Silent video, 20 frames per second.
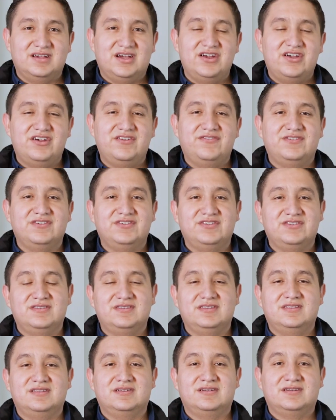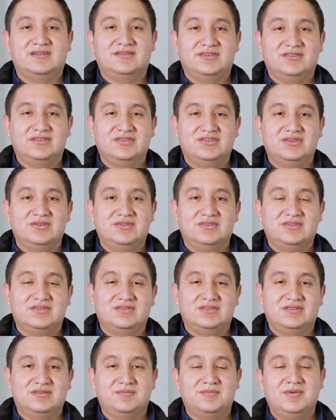higher efficiency than a traditional
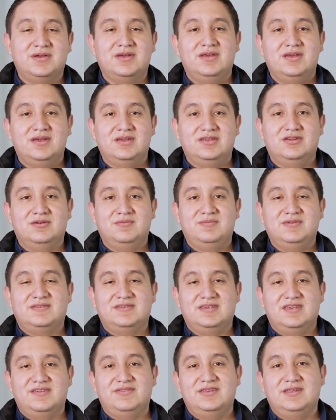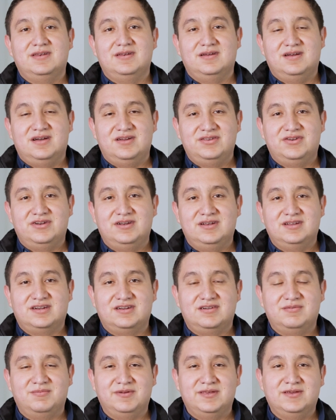system, you'll be saving on your
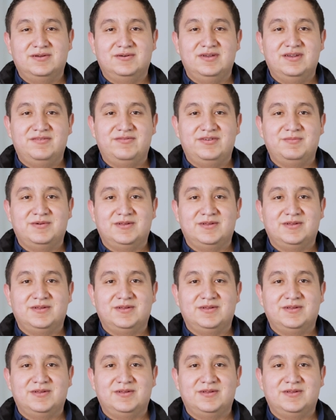electric bill every